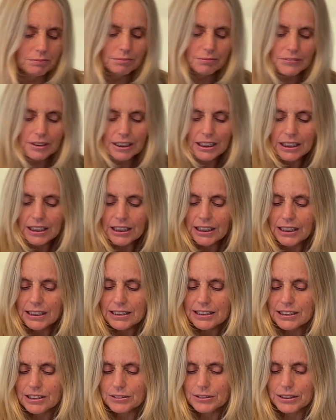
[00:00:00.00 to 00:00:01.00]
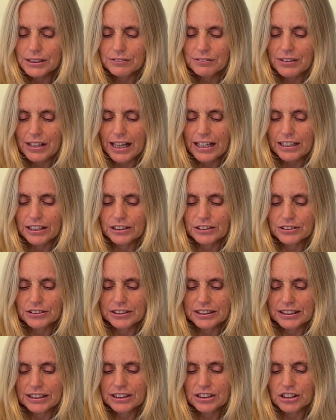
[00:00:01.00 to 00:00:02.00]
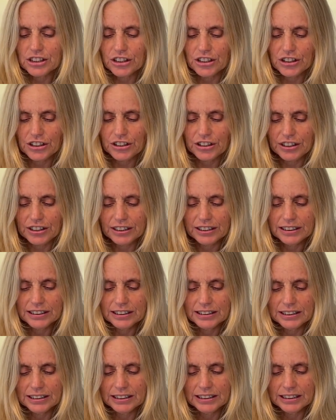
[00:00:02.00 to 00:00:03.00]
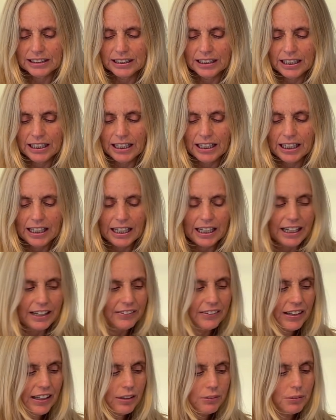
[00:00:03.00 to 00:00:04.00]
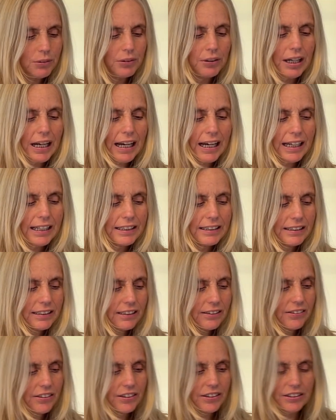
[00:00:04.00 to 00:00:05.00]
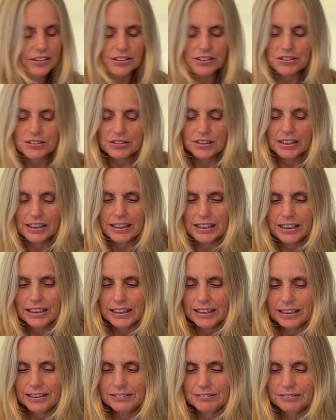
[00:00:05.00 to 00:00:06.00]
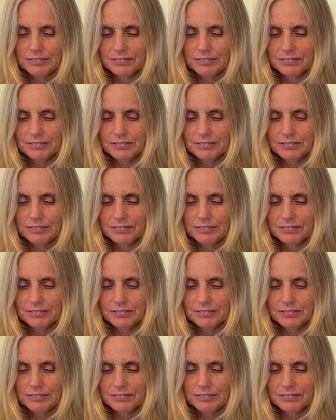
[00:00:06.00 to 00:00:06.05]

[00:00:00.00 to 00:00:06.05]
So we'll give that a good stir. And then we'll add the zucchini.